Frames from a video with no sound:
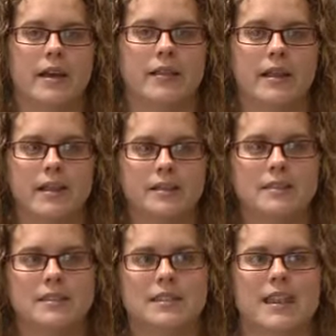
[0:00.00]
And the
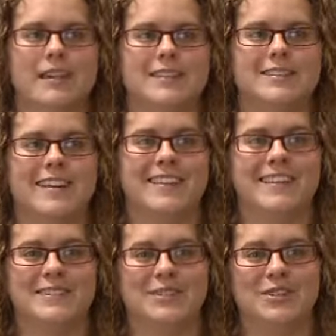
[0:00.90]
answer to that is that
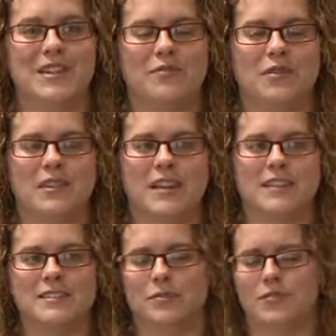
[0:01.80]
there's a new level, I
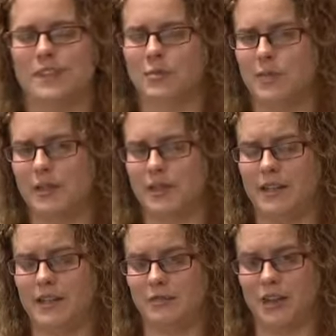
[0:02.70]
guess, of
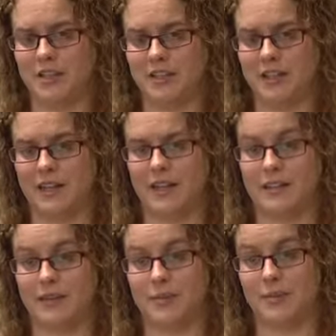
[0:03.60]
flexibility, innovation and
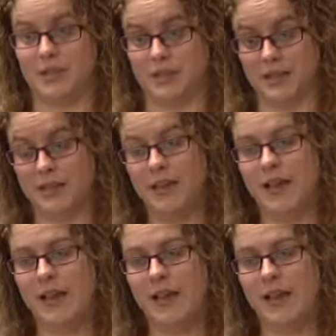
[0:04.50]
adaptability.